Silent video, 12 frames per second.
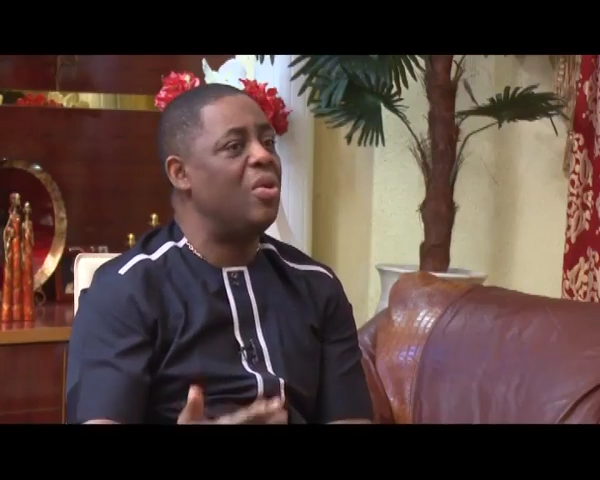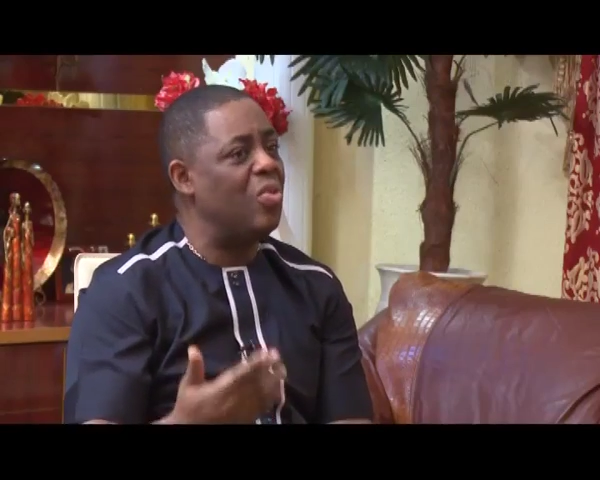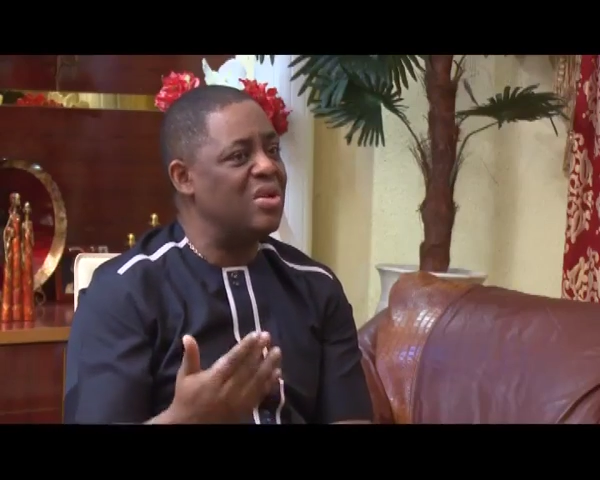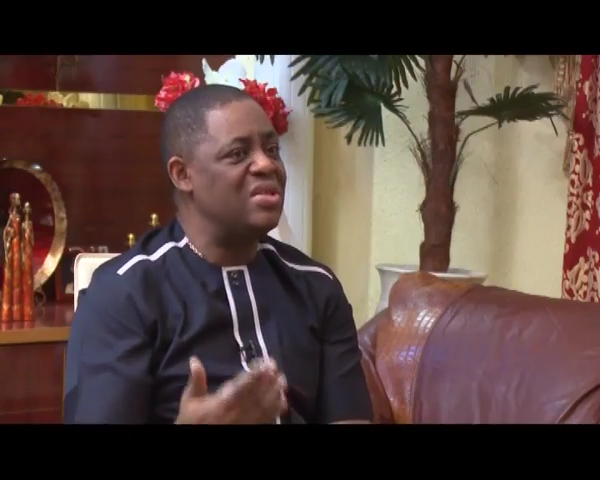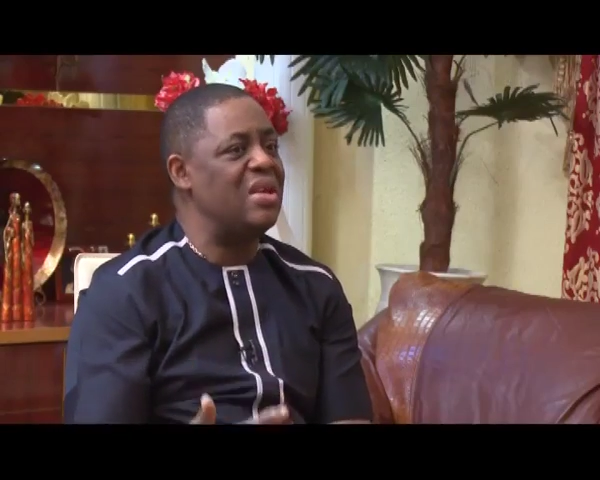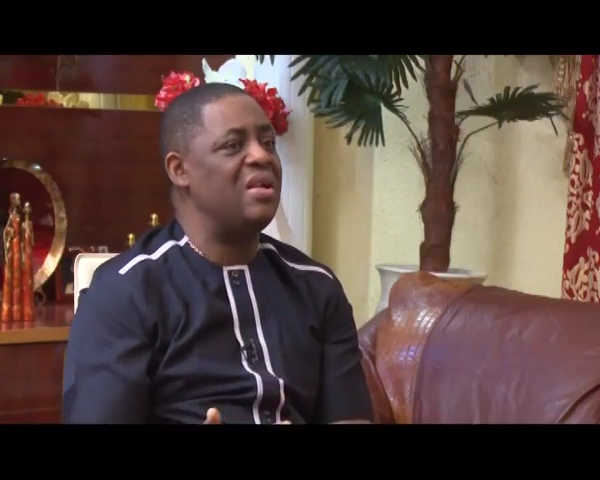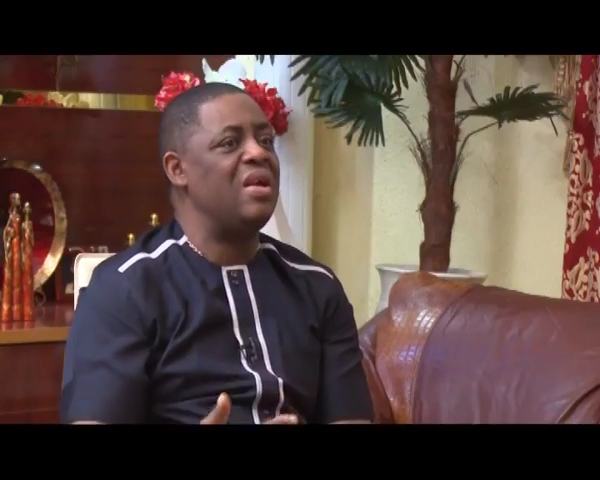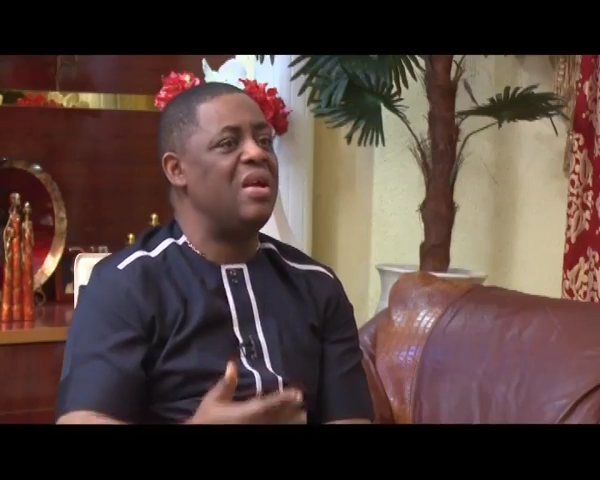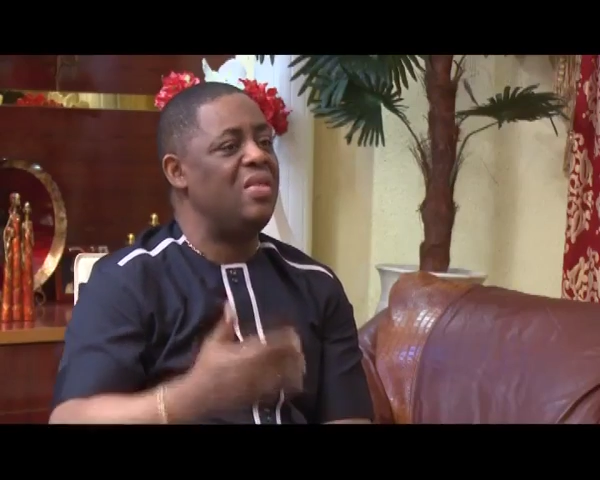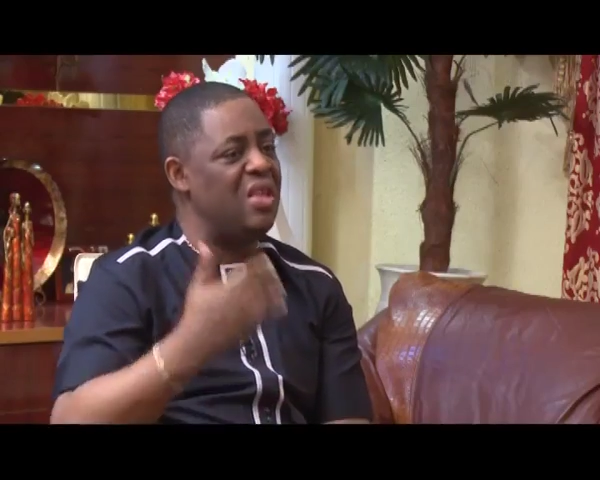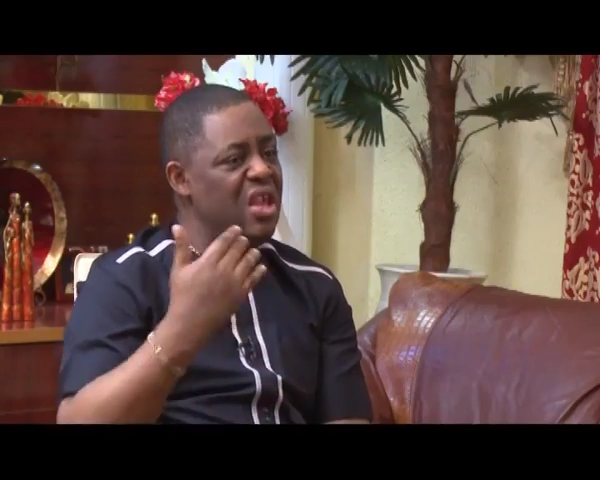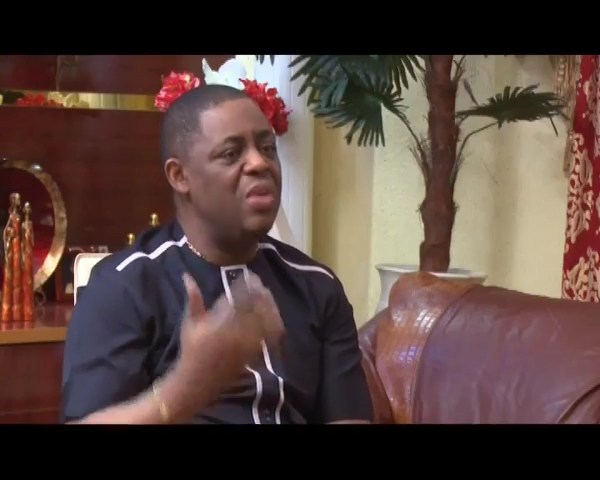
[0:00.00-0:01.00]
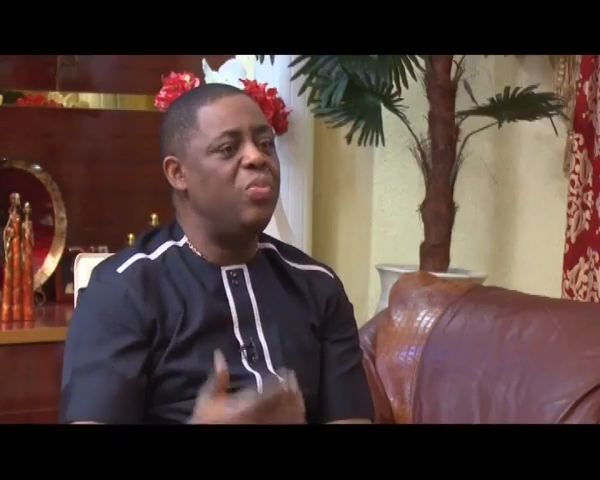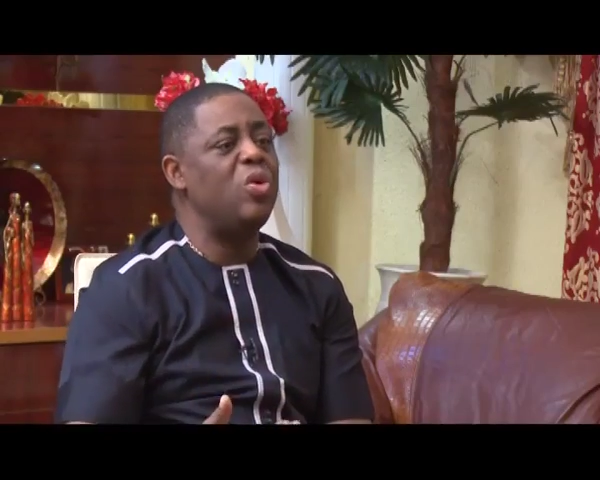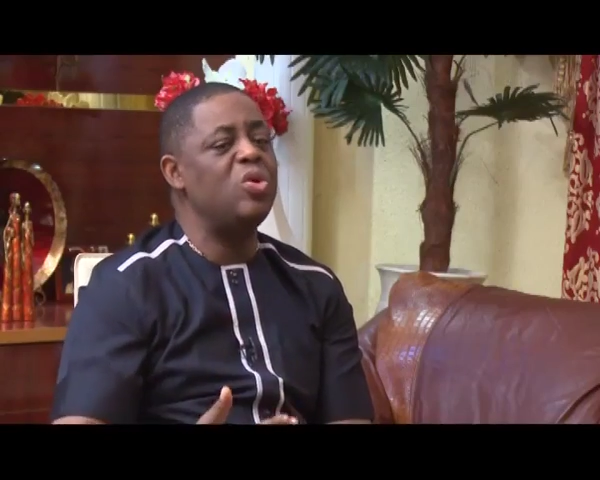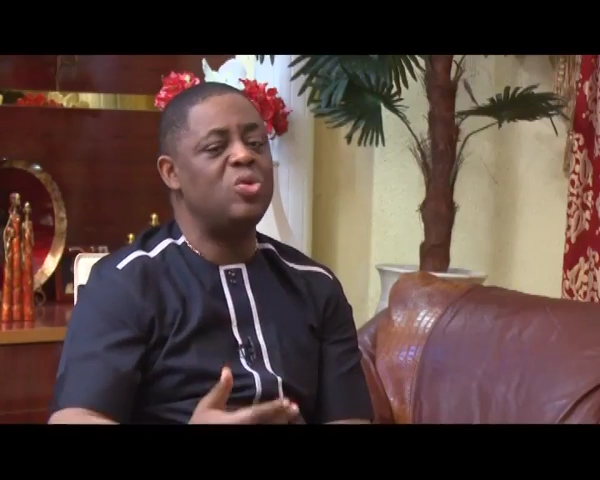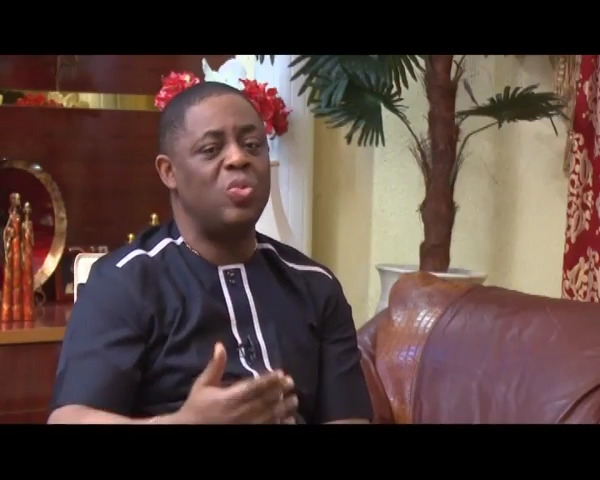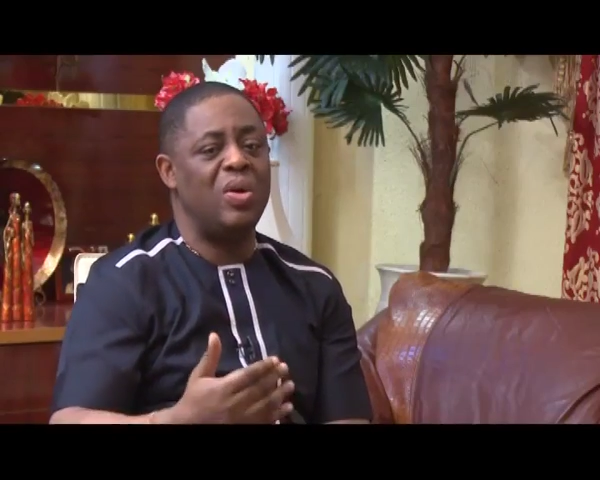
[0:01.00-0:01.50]
was that the
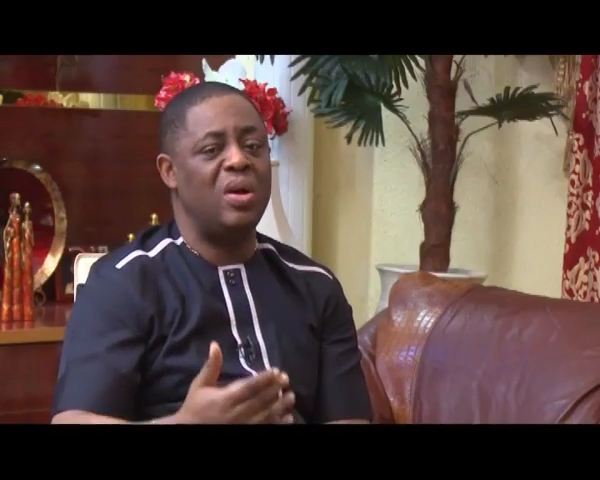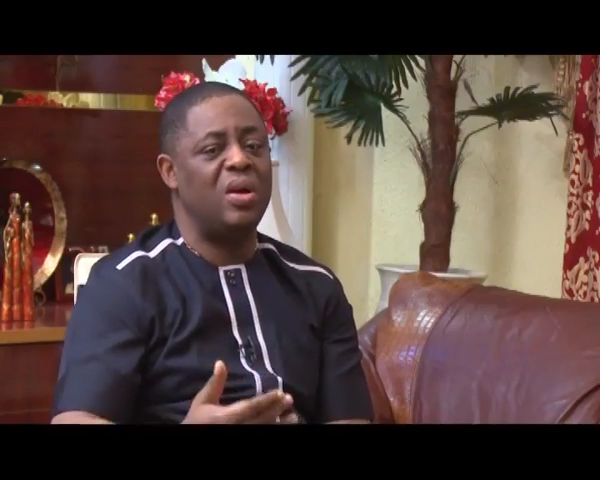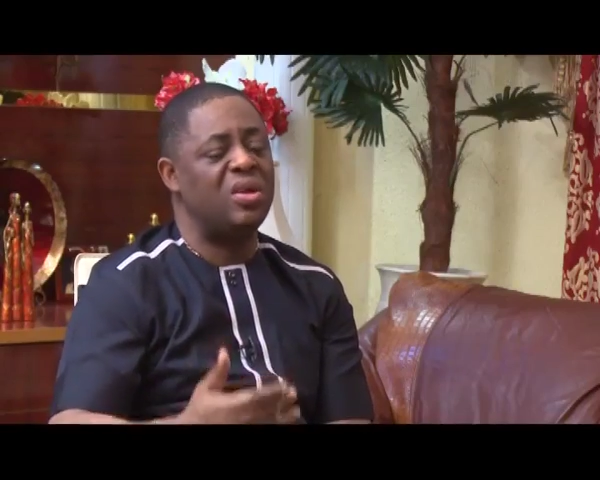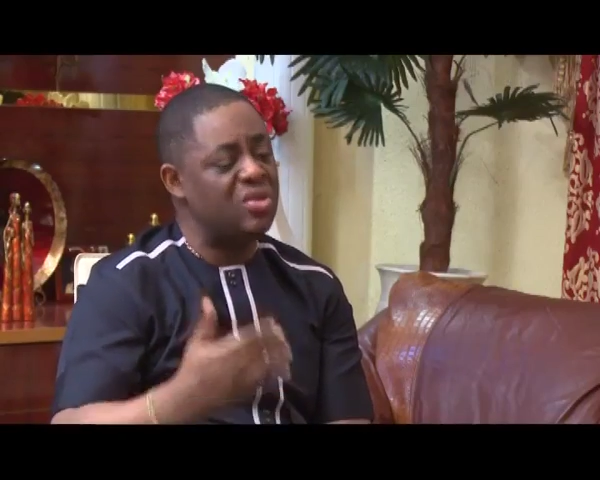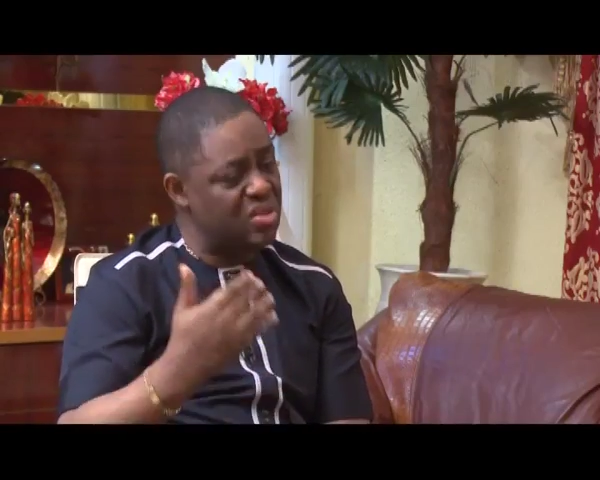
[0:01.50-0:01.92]
Igbos were